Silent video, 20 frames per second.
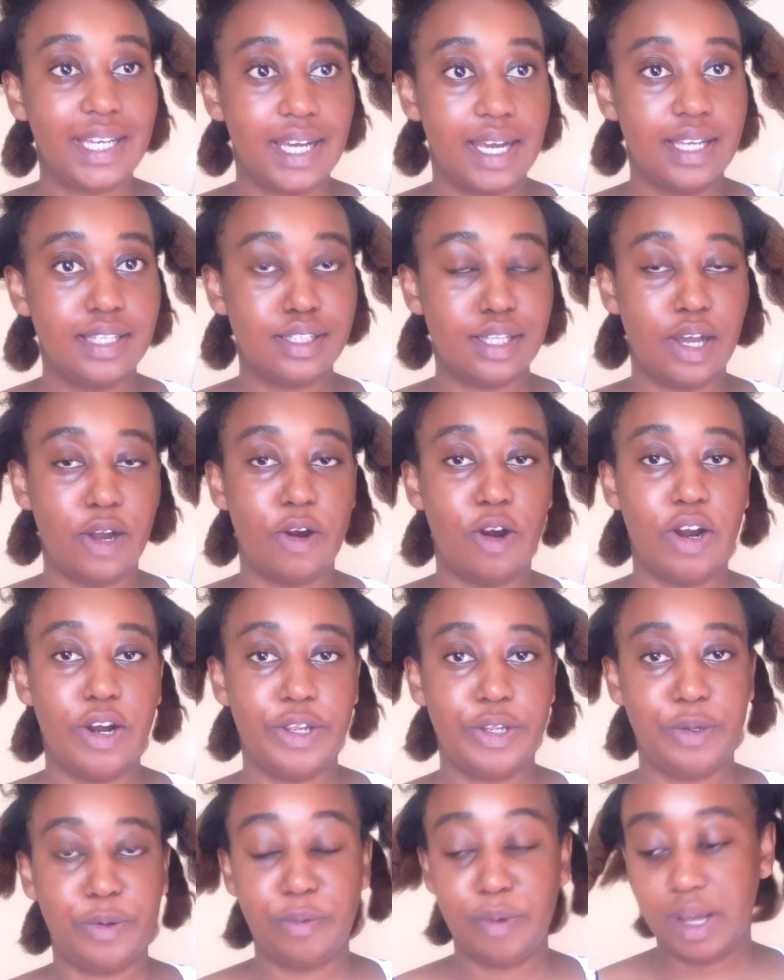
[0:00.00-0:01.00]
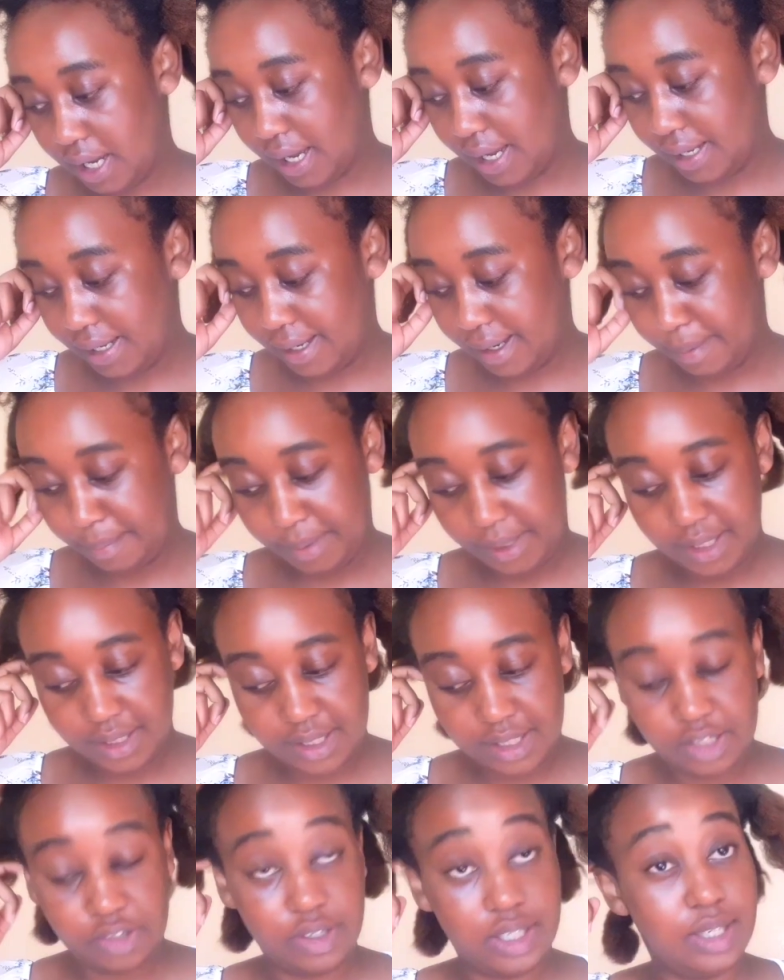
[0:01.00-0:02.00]
guys, how are you? I am
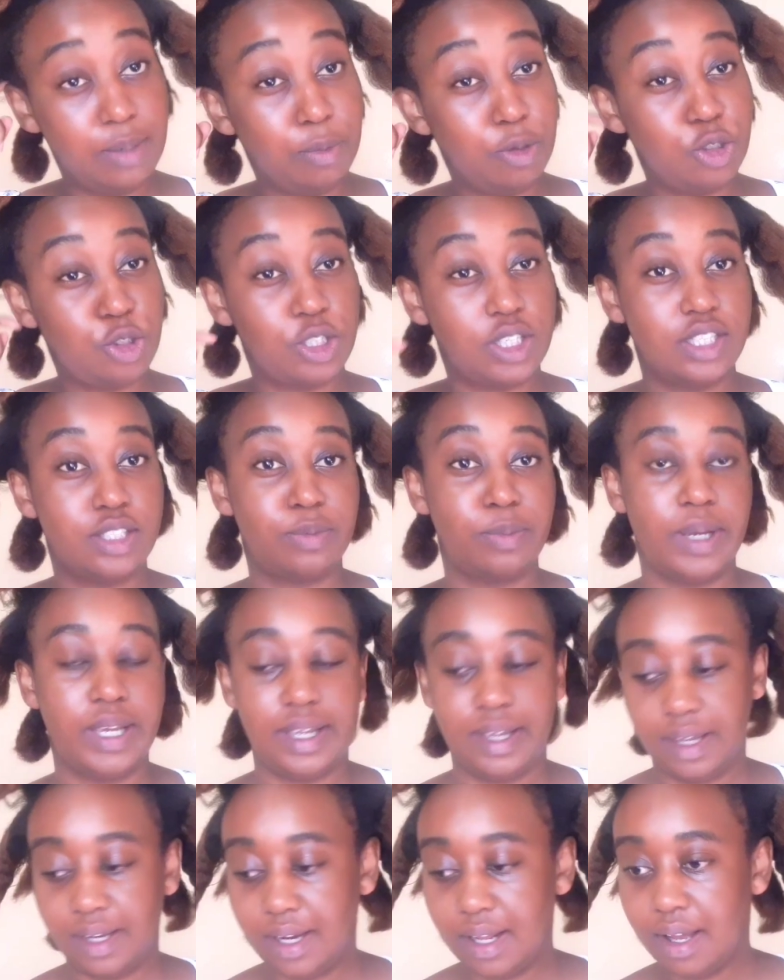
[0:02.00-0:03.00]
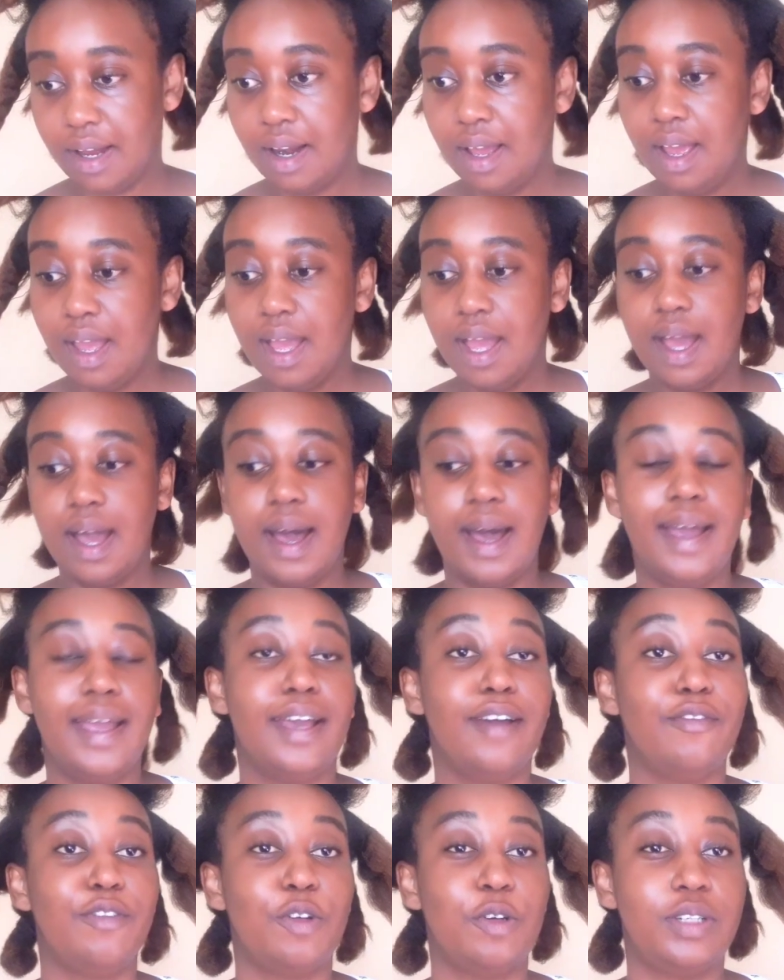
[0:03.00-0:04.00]
getting ready, I'm going to get my hair done. I
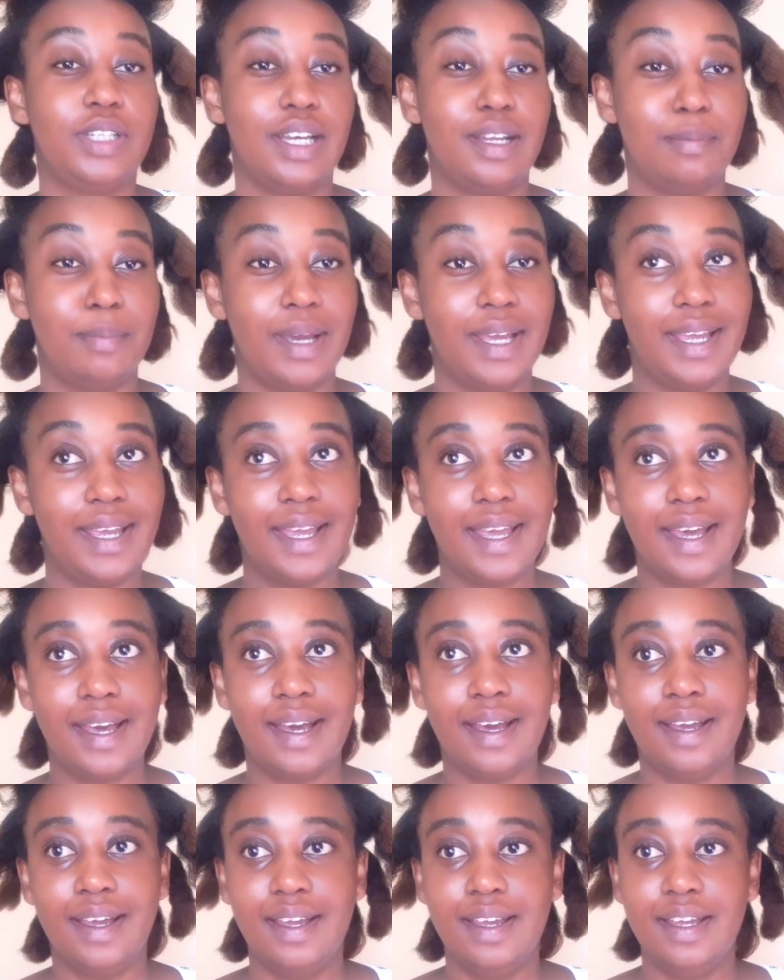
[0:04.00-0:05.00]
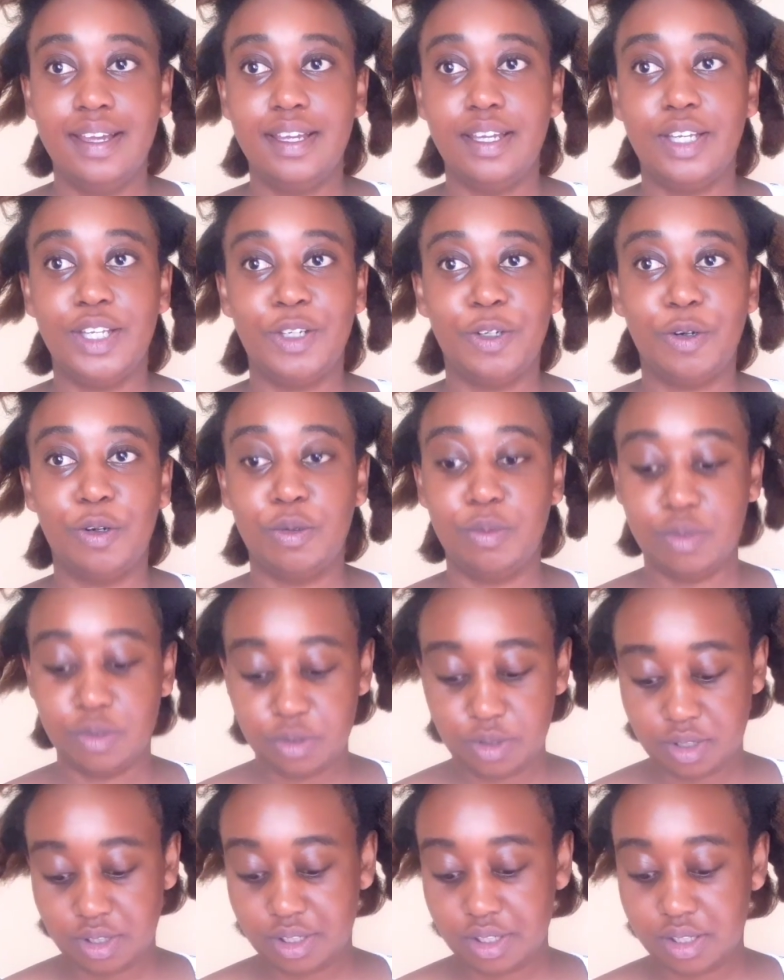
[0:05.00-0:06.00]
have not done my hair in
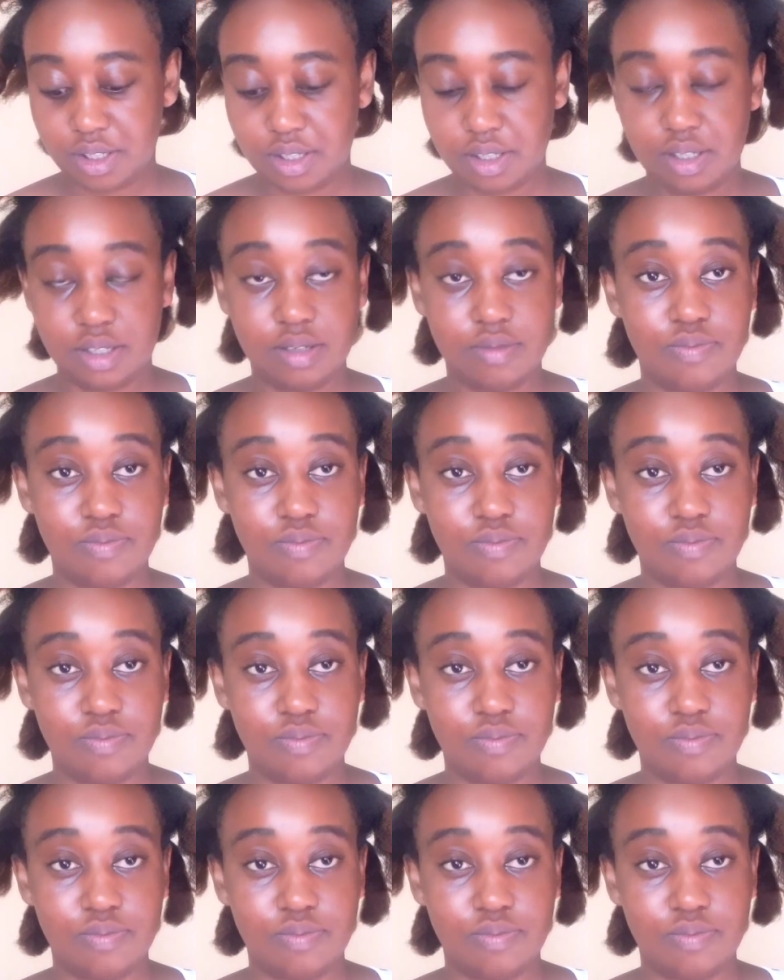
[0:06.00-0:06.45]
almost